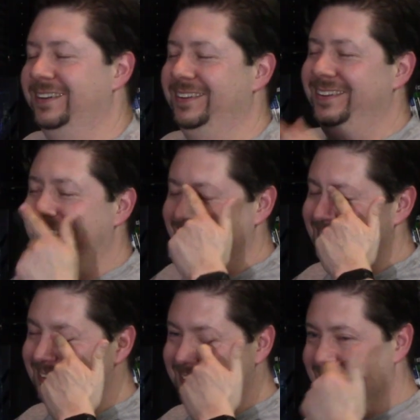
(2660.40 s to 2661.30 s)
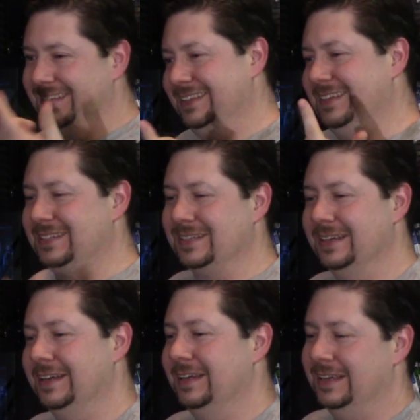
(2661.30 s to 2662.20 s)
know, like these.
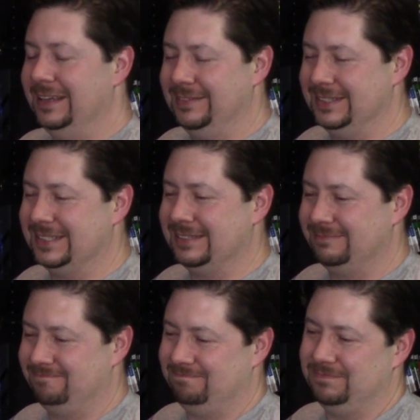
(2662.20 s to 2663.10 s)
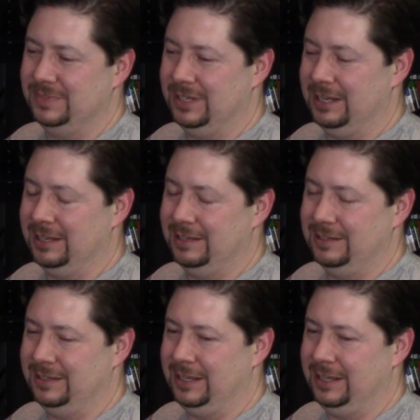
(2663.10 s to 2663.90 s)
It was. It was